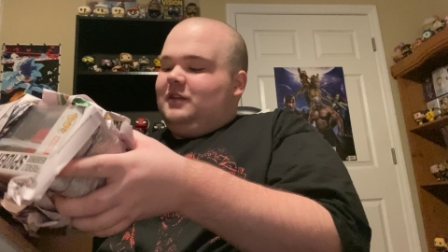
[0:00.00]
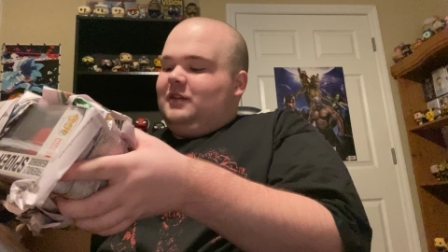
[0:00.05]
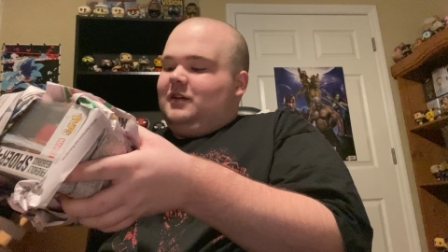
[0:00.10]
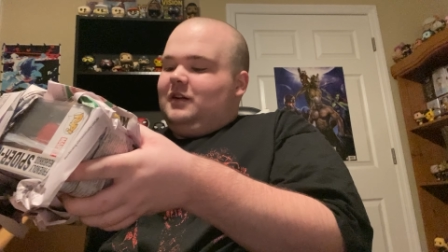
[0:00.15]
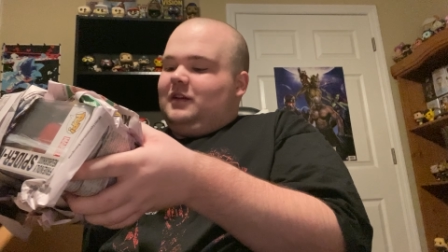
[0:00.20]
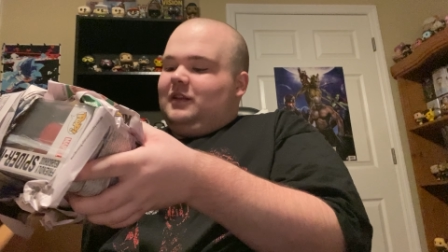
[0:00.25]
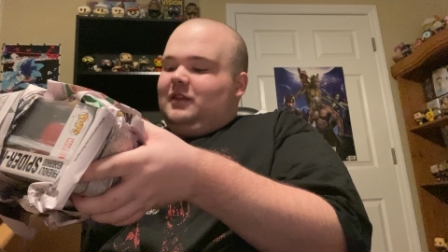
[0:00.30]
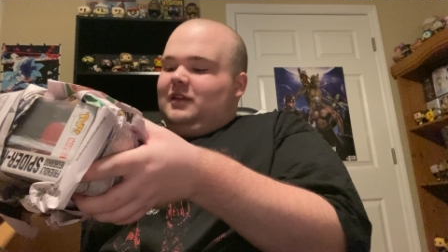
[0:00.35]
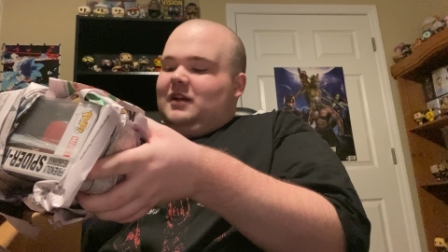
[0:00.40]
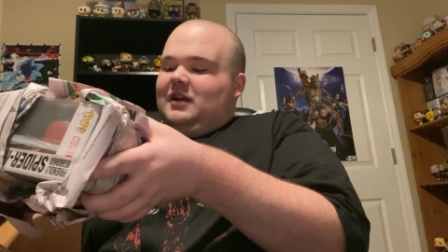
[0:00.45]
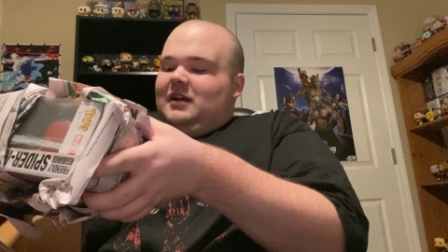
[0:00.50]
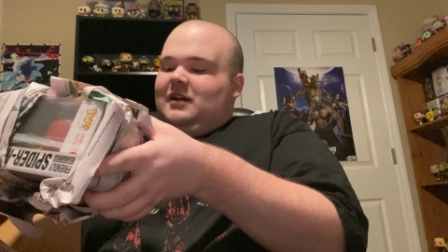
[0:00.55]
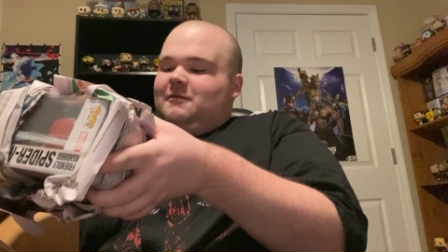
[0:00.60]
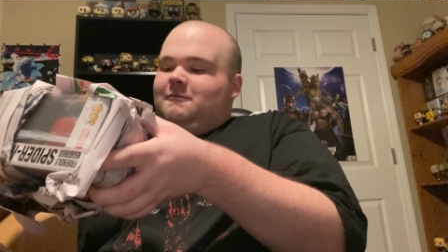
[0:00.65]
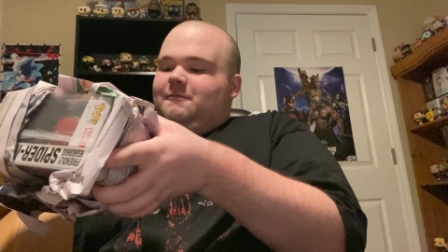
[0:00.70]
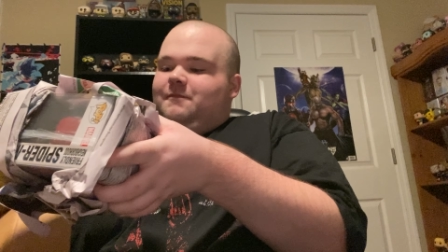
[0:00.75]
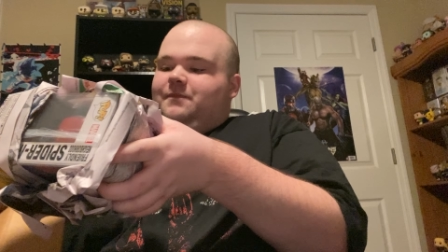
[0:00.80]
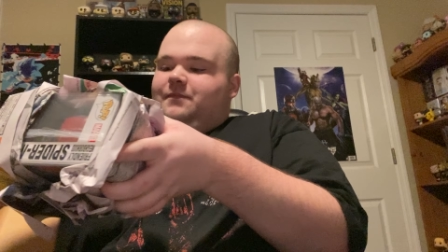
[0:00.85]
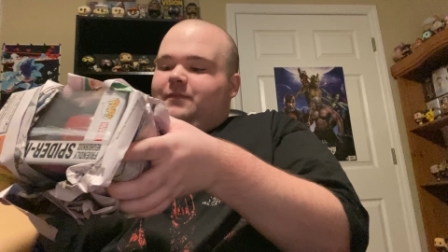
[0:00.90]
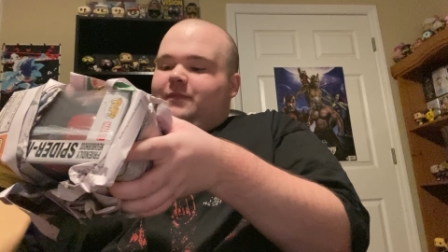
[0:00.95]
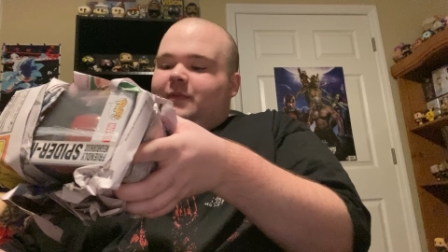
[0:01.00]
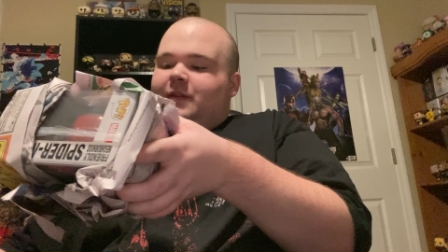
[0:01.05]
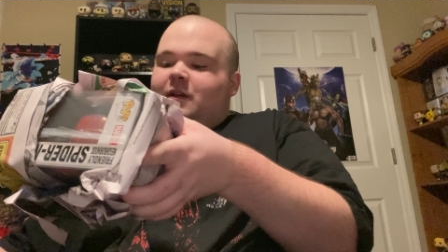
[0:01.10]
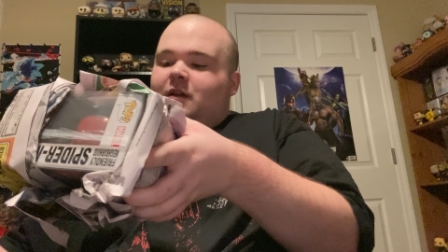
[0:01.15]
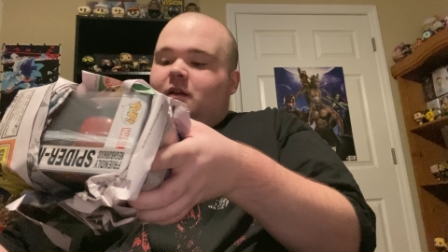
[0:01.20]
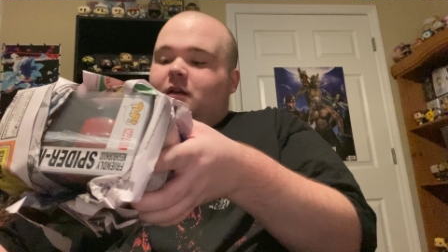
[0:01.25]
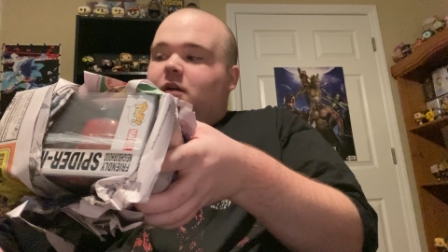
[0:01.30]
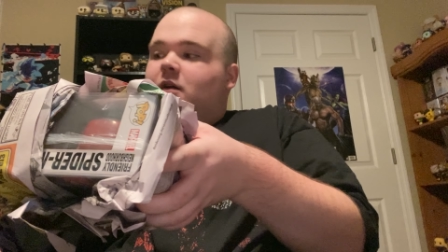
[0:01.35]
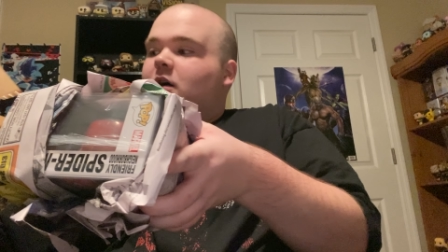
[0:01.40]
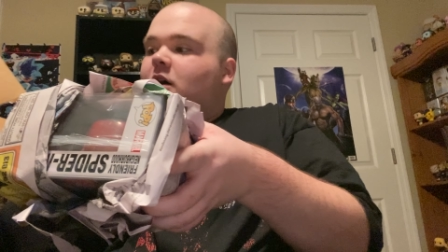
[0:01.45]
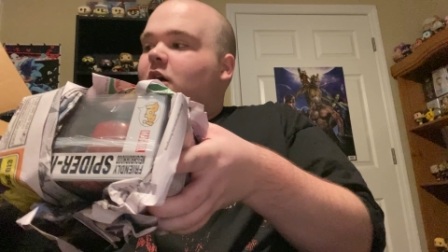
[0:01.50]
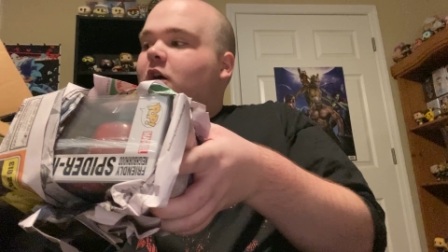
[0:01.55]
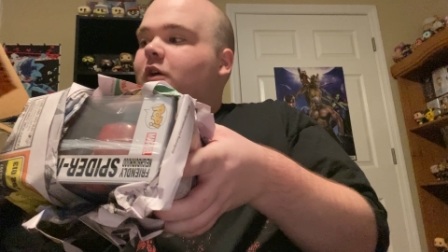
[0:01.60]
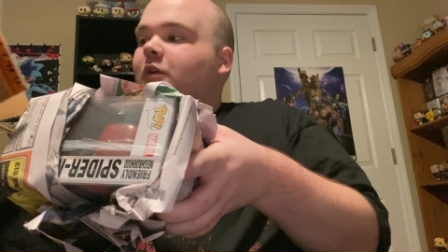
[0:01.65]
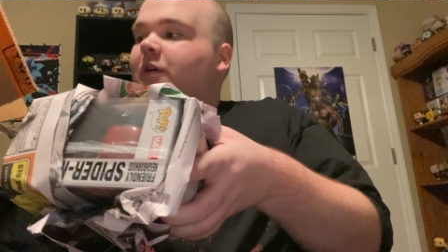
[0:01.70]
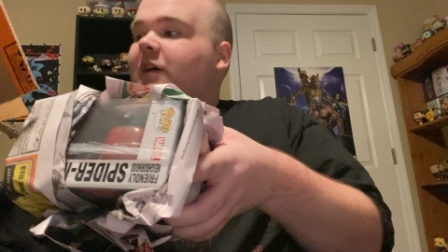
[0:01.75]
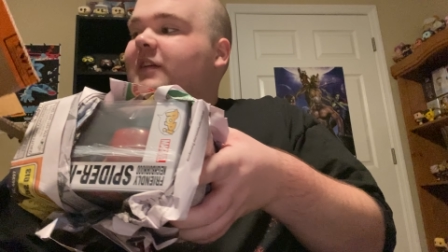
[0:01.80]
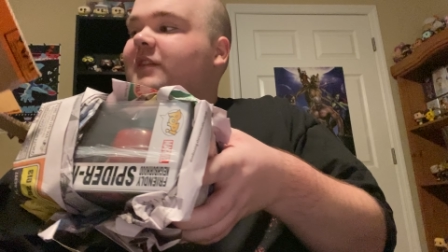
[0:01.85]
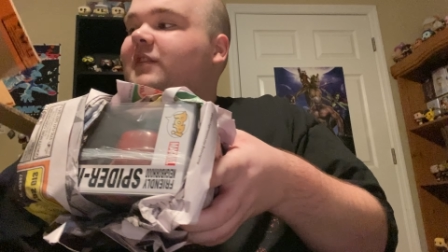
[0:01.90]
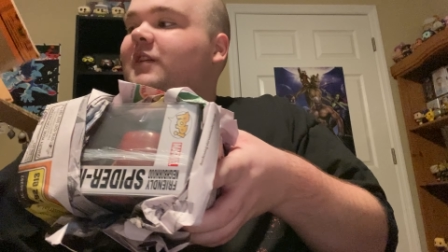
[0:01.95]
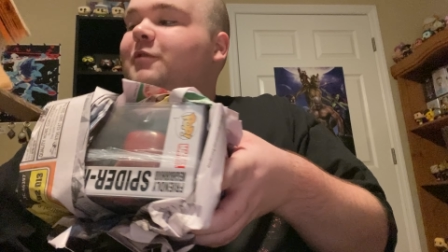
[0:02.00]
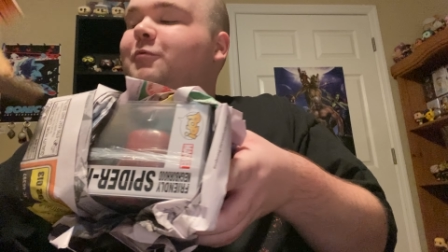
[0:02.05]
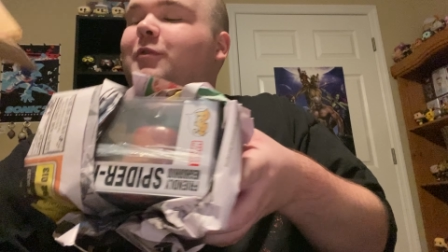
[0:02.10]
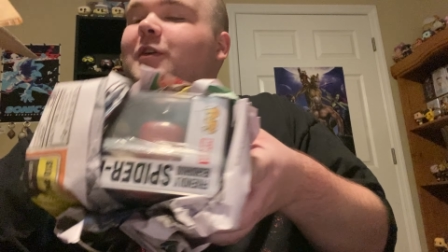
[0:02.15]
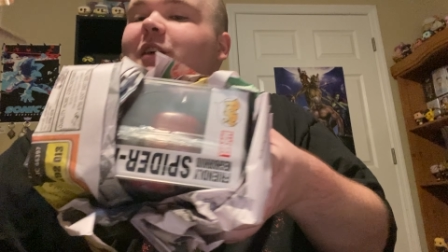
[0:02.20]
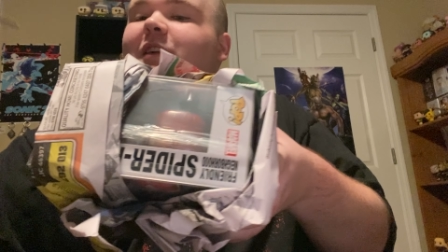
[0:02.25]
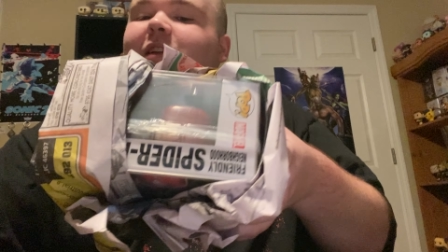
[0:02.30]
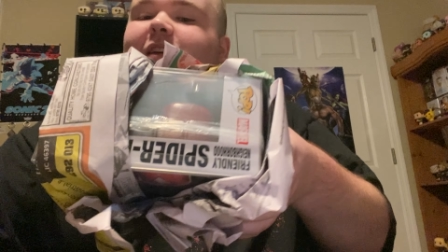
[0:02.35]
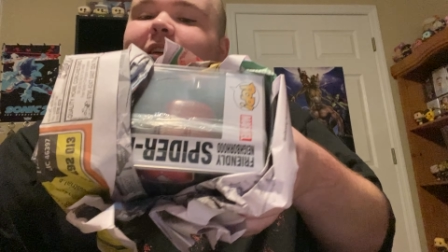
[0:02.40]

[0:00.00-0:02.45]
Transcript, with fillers: Look at that. Oh, I see what it